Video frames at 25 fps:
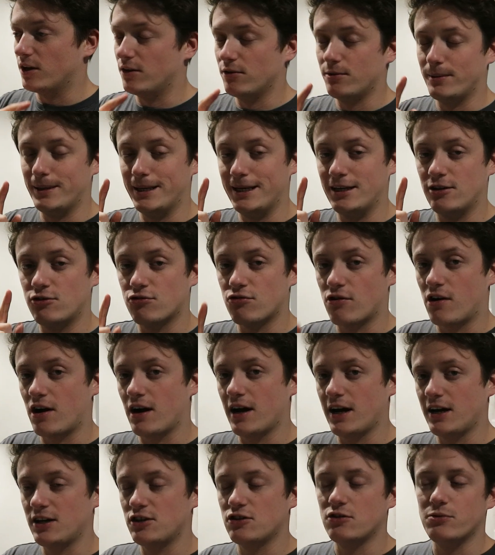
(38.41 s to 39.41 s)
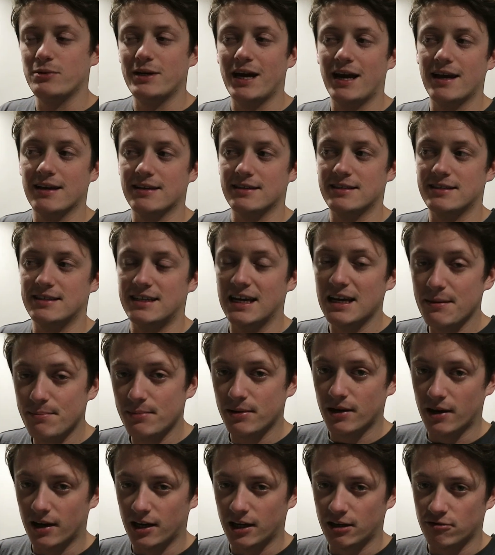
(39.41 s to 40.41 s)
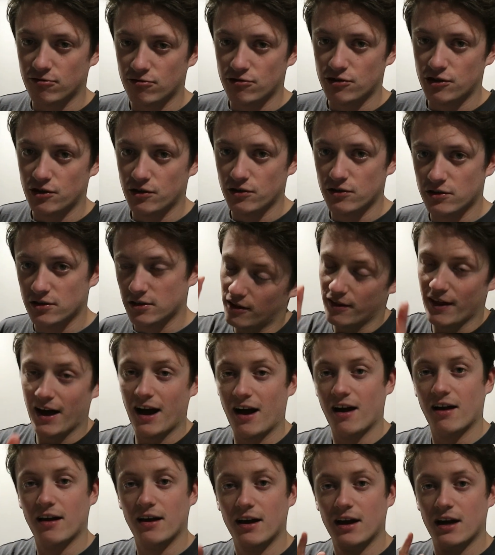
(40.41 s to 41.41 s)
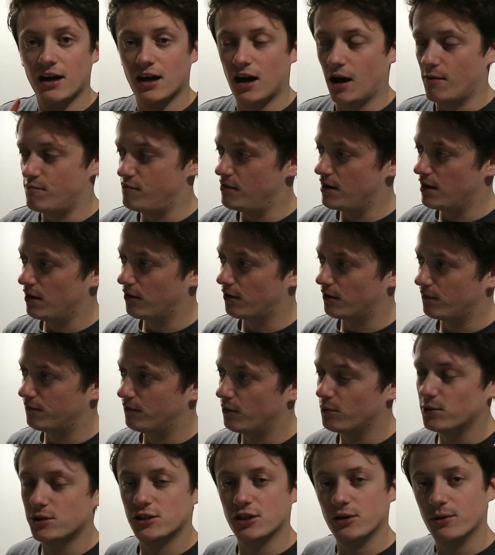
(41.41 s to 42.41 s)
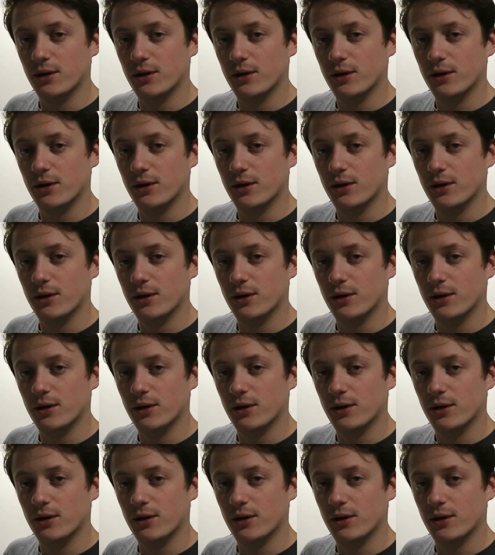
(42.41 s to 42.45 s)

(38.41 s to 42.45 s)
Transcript: We're going to be trying to get Zapier introduced. So that I'm really looking forward